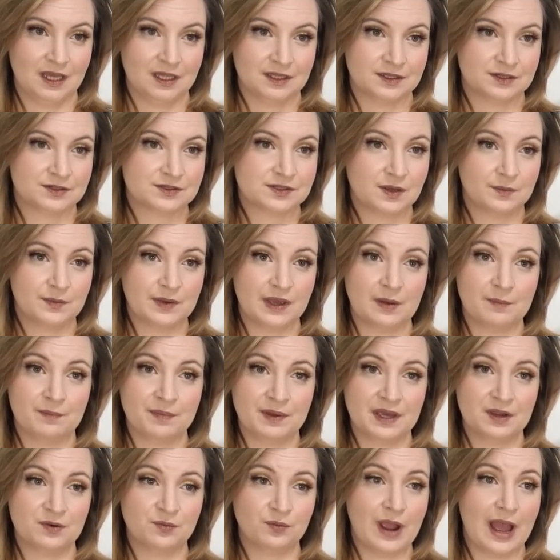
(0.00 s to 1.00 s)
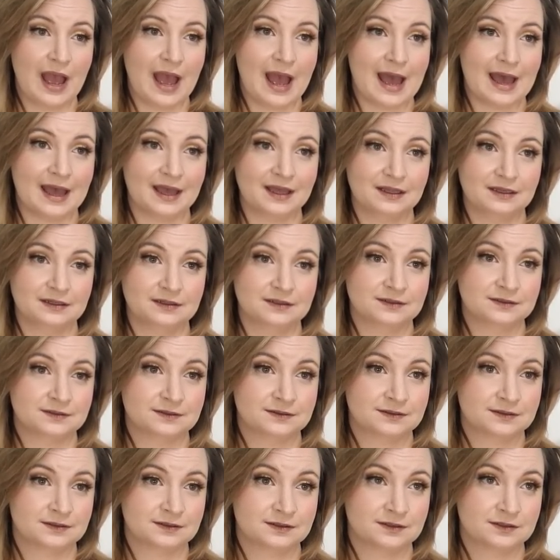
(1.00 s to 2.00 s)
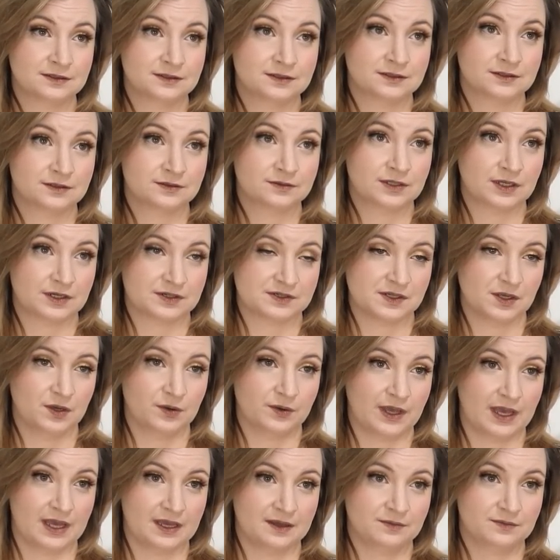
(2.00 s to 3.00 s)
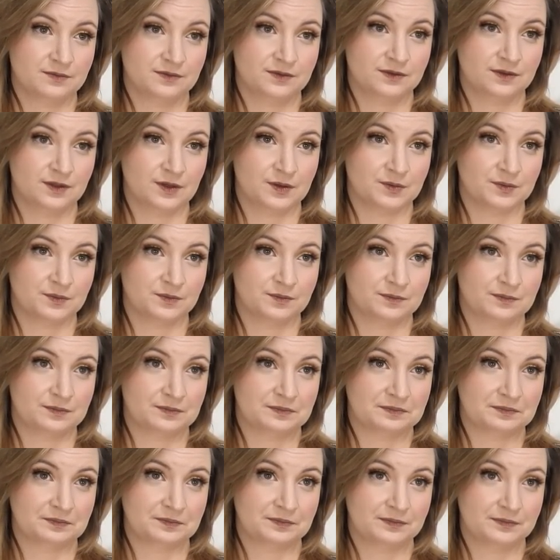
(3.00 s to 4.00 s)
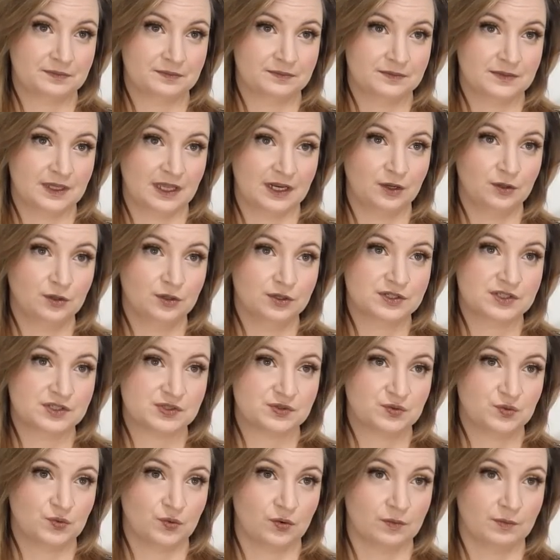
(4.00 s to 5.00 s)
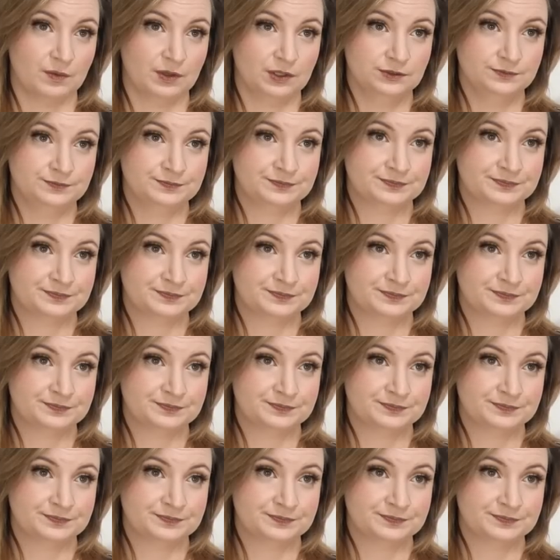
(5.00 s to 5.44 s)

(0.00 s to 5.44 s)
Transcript: There's gonna be a big rat. There's okay. There's, That'll look normal.